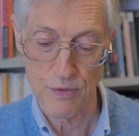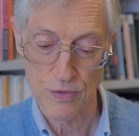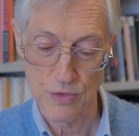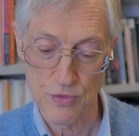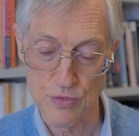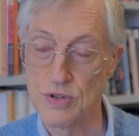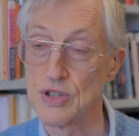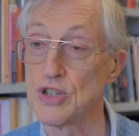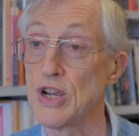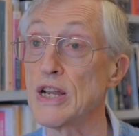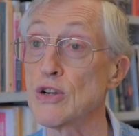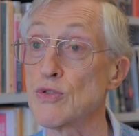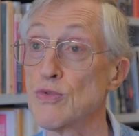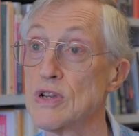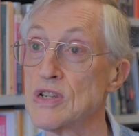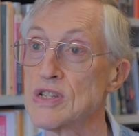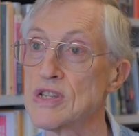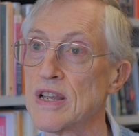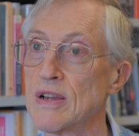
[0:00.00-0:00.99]

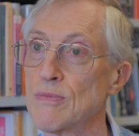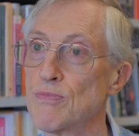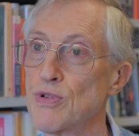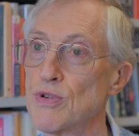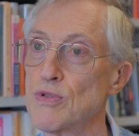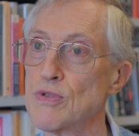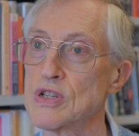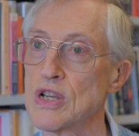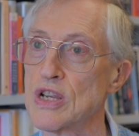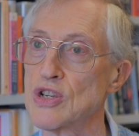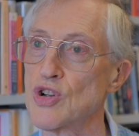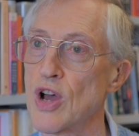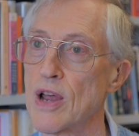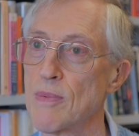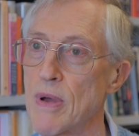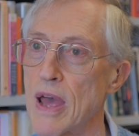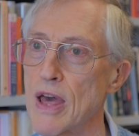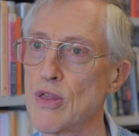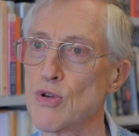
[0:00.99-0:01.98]
trajectories that produce a
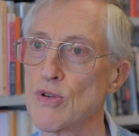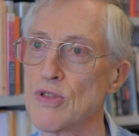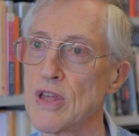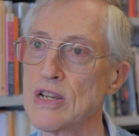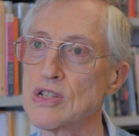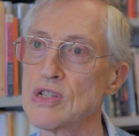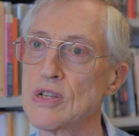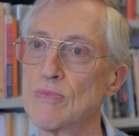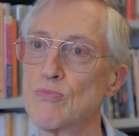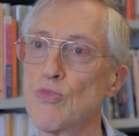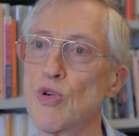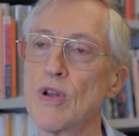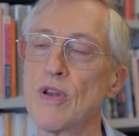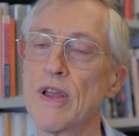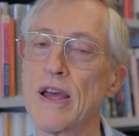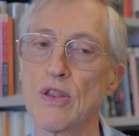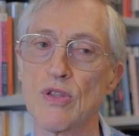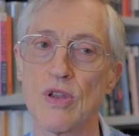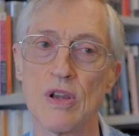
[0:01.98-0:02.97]
John Mather, that's more
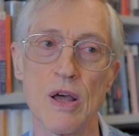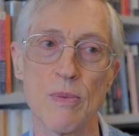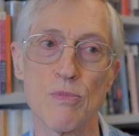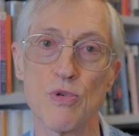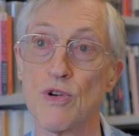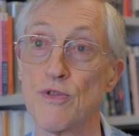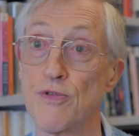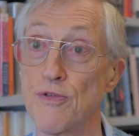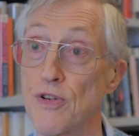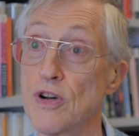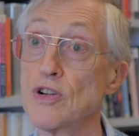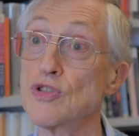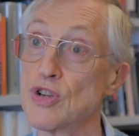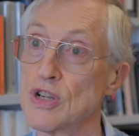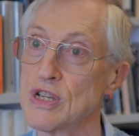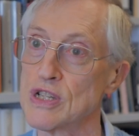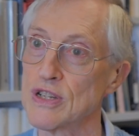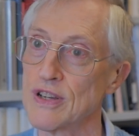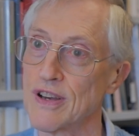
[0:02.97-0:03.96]
like the number of
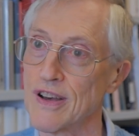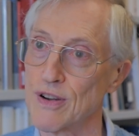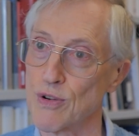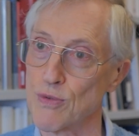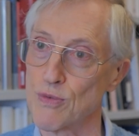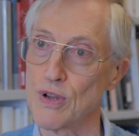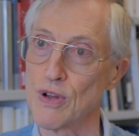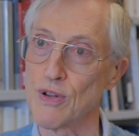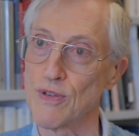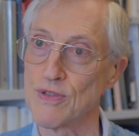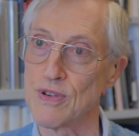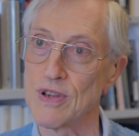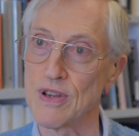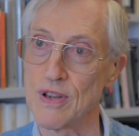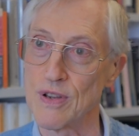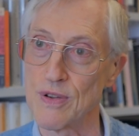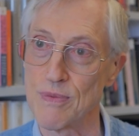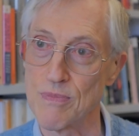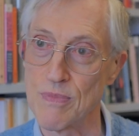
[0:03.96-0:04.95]
functions on a real
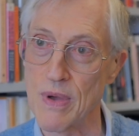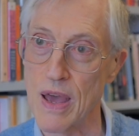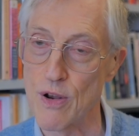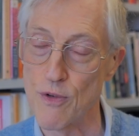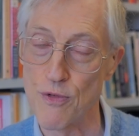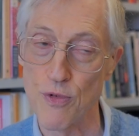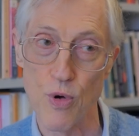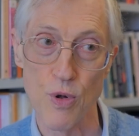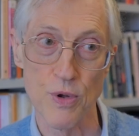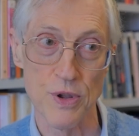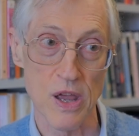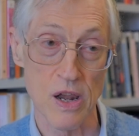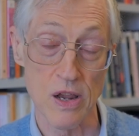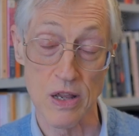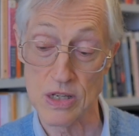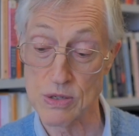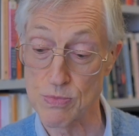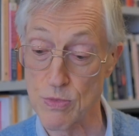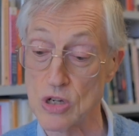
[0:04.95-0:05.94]
manifold,
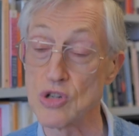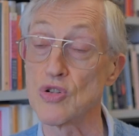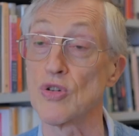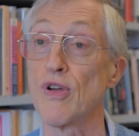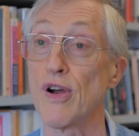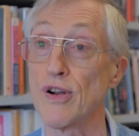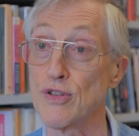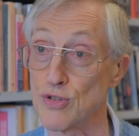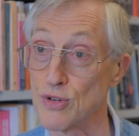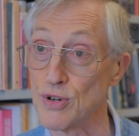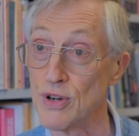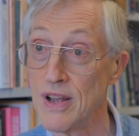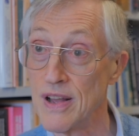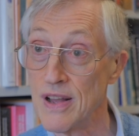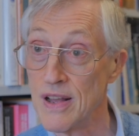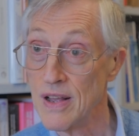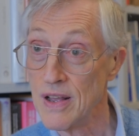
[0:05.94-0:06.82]
and it's much larger